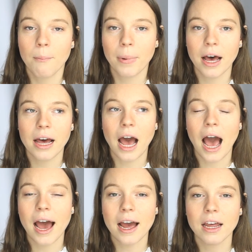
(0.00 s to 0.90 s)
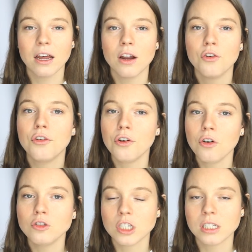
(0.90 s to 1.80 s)
but I
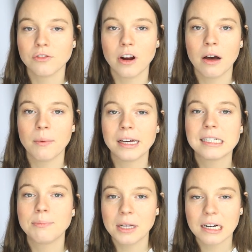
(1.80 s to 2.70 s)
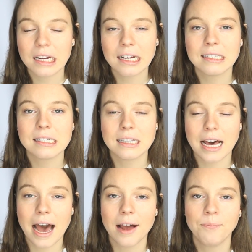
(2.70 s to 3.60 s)
knew just from experience
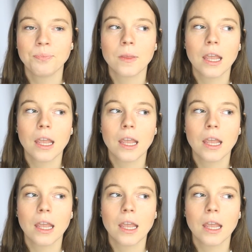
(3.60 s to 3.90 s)
that